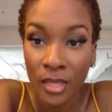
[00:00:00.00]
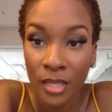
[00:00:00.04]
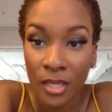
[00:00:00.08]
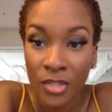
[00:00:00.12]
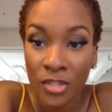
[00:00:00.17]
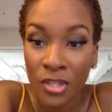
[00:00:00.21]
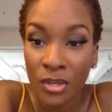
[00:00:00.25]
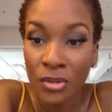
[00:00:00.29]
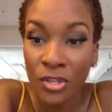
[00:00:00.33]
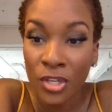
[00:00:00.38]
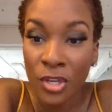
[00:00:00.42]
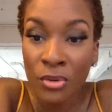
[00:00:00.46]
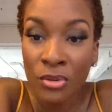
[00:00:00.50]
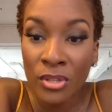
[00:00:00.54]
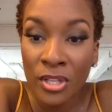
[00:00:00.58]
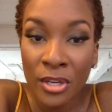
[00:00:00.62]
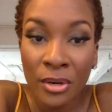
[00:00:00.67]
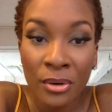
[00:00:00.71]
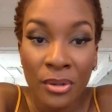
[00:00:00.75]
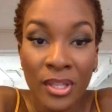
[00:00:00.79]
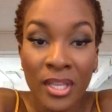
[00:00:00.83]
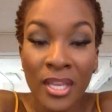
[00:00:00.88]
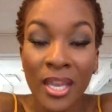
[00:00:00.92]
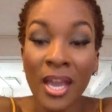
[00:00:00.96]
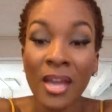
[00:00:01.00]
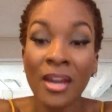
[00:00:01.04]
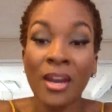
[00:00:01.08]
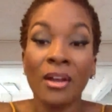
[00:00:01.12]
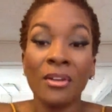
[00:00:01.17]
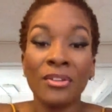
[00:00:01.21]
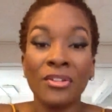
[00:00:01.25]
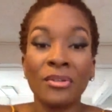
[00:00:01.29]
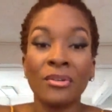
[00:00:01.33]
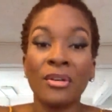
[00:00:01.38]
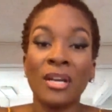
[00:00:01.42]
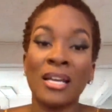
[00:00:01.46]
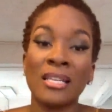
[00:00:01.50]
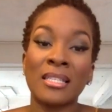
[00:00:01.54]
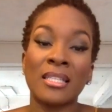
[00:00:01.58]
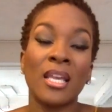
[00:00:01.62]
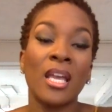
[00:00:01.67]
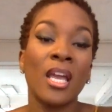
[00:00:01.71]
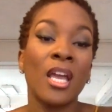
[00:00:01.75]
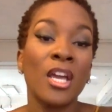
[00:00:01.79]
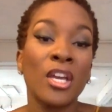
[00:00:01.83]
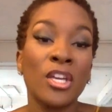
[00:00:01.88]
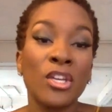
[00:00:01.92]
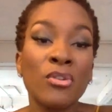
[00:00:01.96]
So you literally, and also guys,
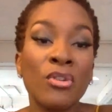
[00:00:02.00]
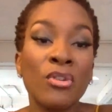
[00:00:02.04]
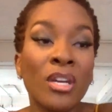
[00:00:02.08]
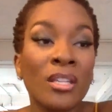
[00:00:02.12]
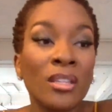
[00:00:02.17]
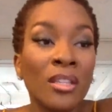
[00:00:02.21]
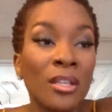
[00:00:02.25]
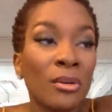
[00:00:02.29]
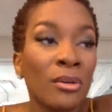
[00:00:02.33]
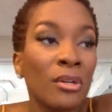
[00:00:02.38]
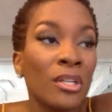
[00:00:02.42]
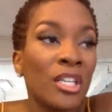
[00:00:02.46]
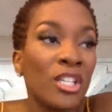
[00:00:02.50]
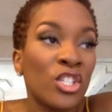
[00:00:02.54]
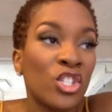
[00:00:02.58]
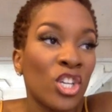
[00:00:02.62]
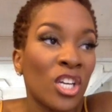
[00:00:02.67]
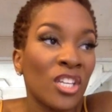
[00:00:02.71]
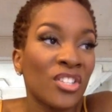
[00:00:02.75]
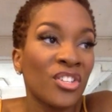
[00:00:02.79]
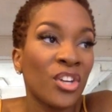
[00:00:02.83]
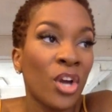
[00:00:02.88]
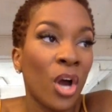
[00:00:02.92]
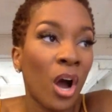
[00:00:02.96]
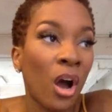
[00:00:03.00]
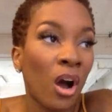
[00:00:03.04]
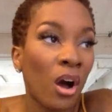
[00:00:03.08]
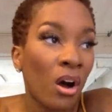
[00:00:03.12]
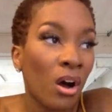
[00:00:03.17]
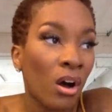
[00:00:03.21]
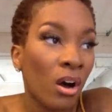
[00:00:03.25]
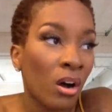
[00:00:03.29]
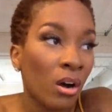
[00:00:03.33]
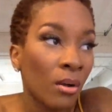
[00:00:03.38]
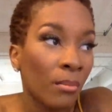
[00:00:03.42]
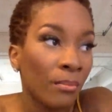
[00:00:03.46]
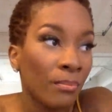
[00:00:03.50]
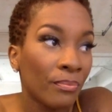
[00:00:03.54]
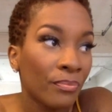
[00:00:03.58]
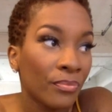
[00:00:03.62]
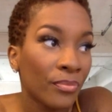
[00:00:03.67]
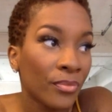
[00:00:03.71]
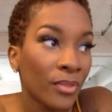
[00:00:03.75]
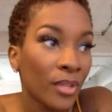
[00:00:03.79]
you can literally just call